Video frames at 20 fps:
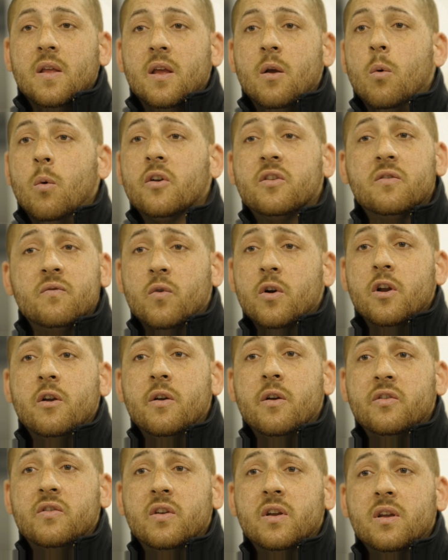It wasn't
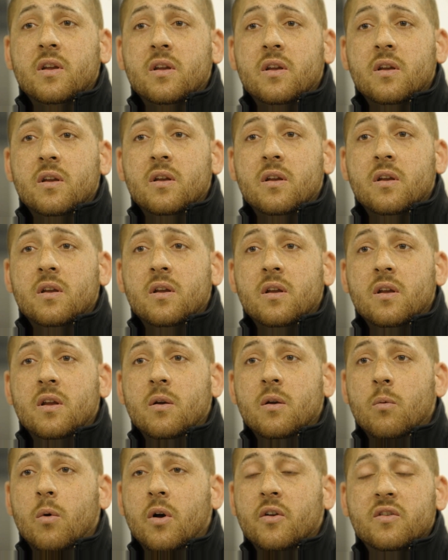voyeuristic.
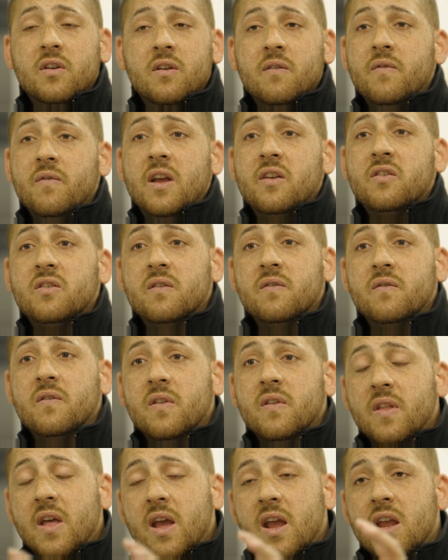It wasn't invasive.
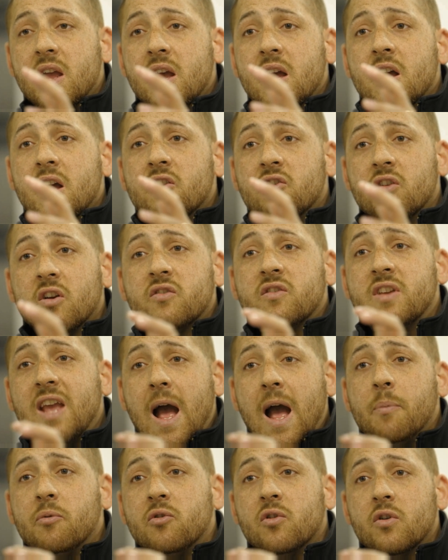They just
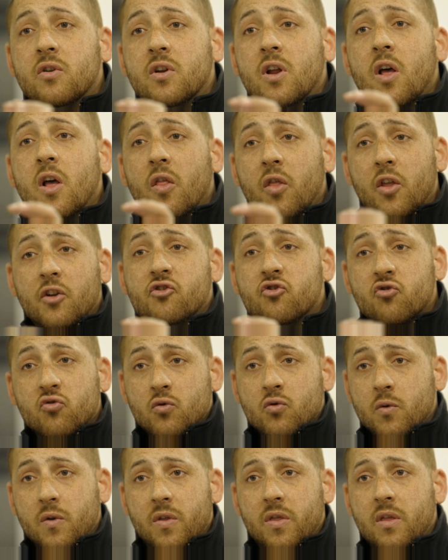captured the
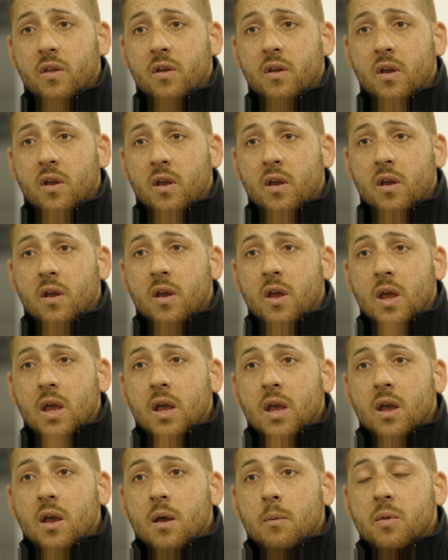truth
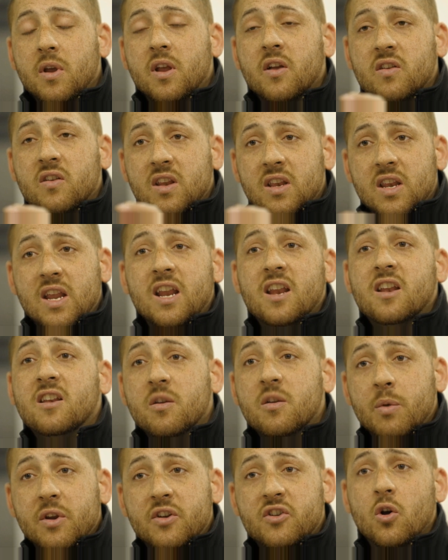because it needed
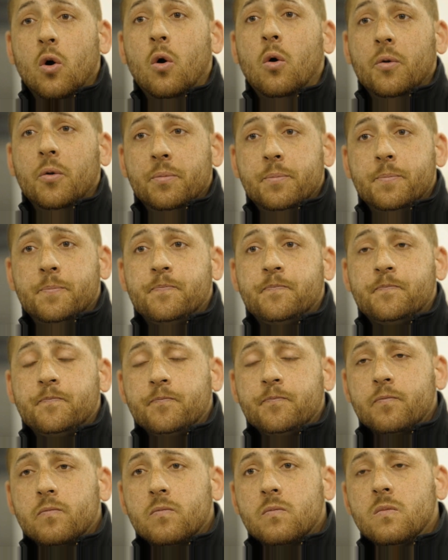to be told.
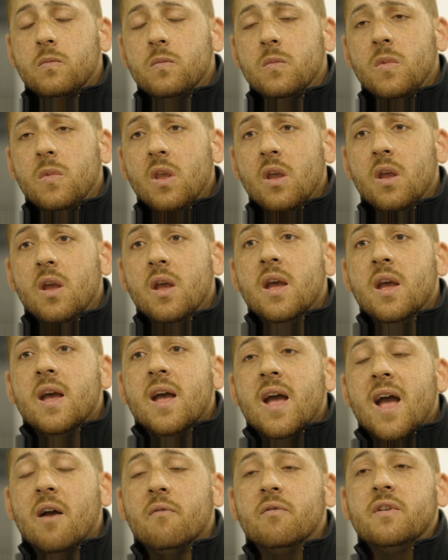
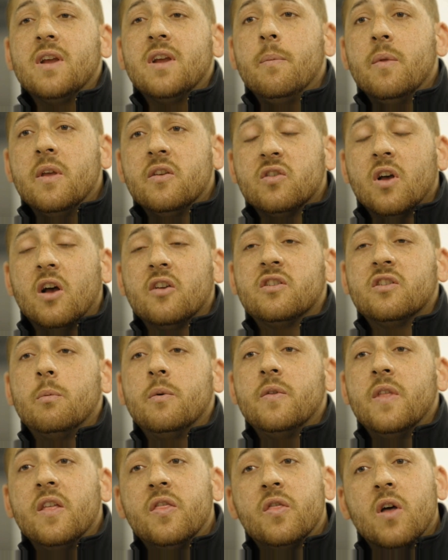Every time they saw
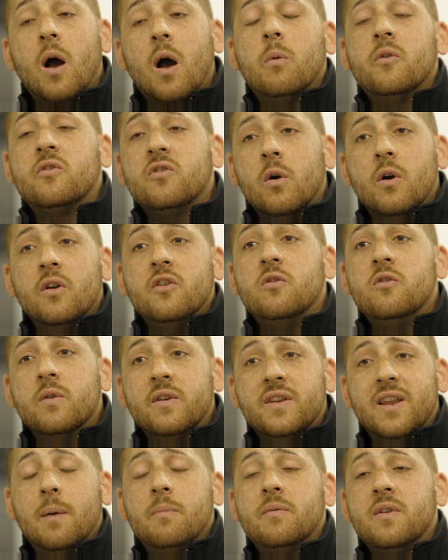someone they thought was going to
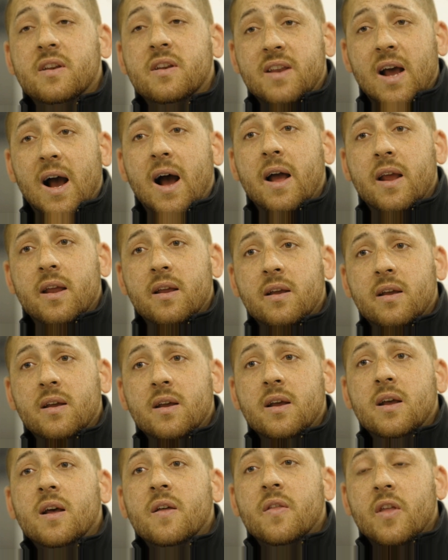attempt to die,
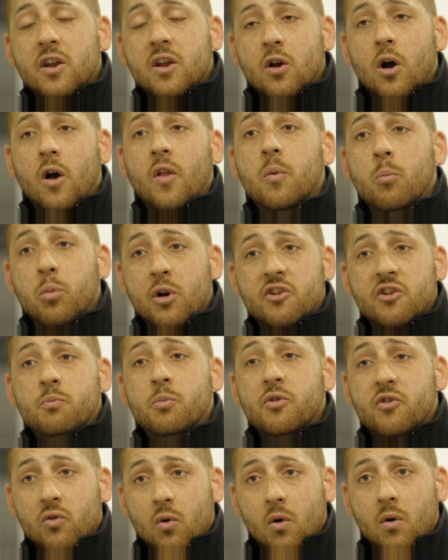they called the bridge
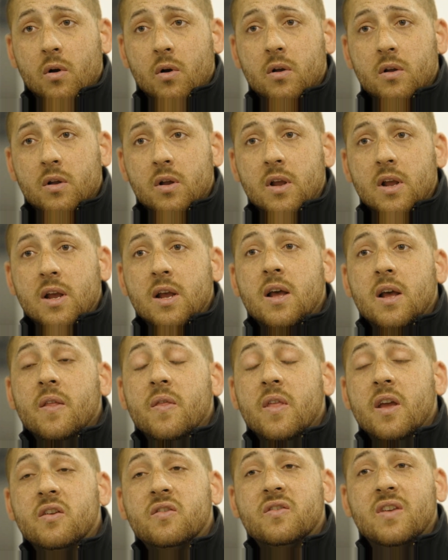patrol.
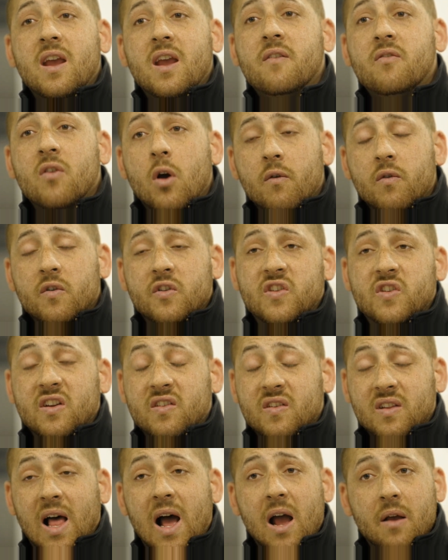They saved over
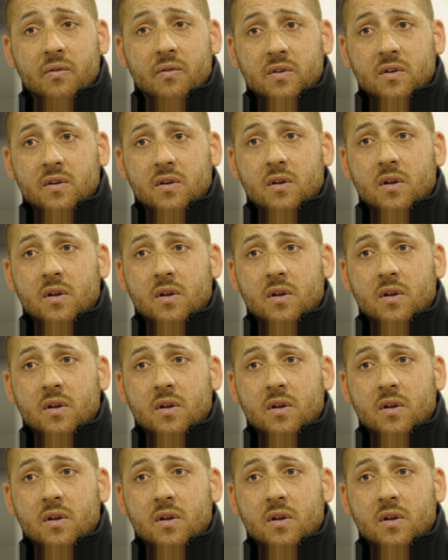6 lives.